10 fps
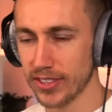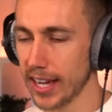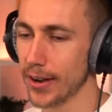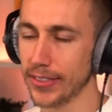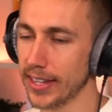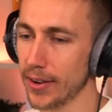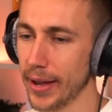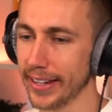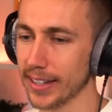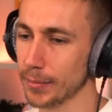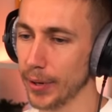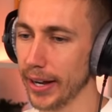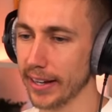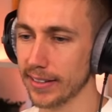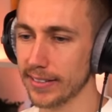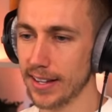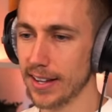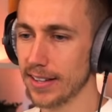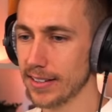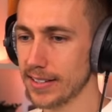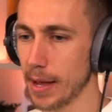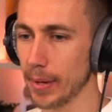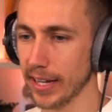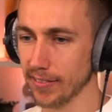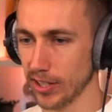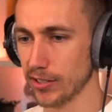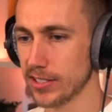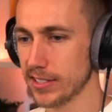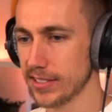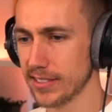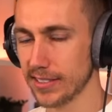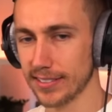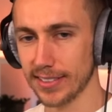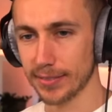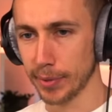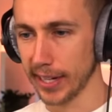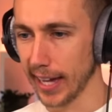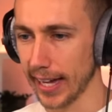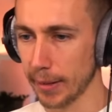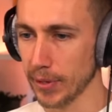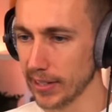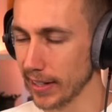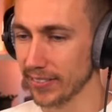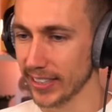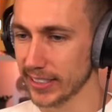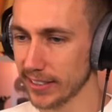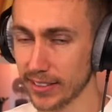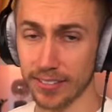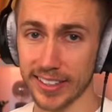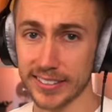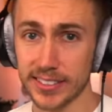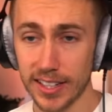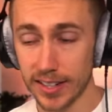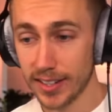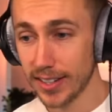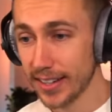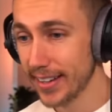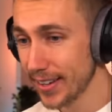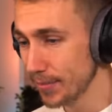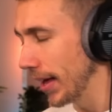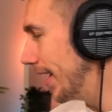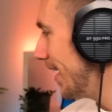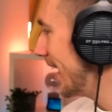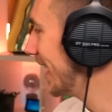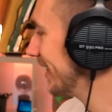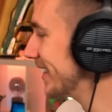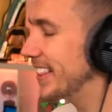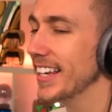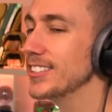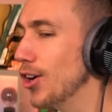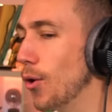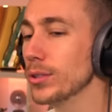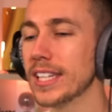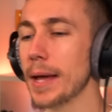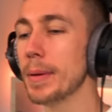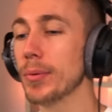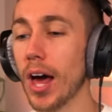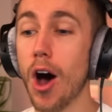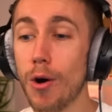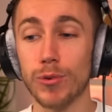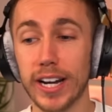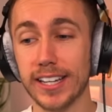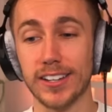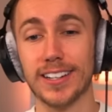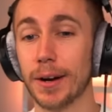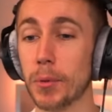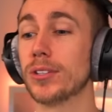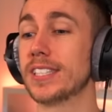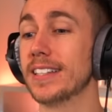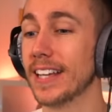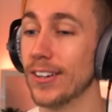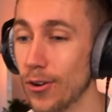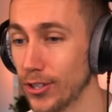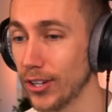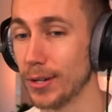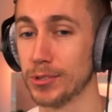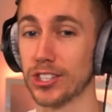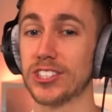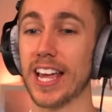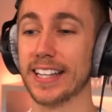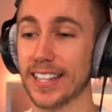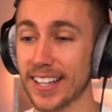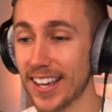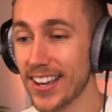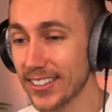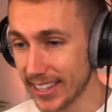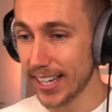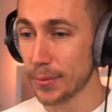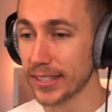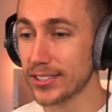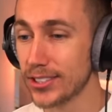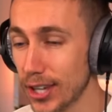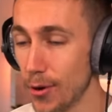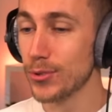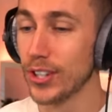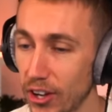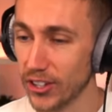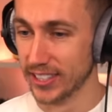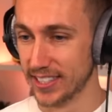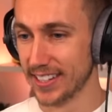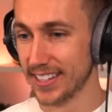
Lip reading: Theo ain't going to bring in 10 million views by getting him in a feature. No offense. But the thing is, you're all saying people that are really good, and I'm not saying they're not good. I'm just saying that Theo is so good.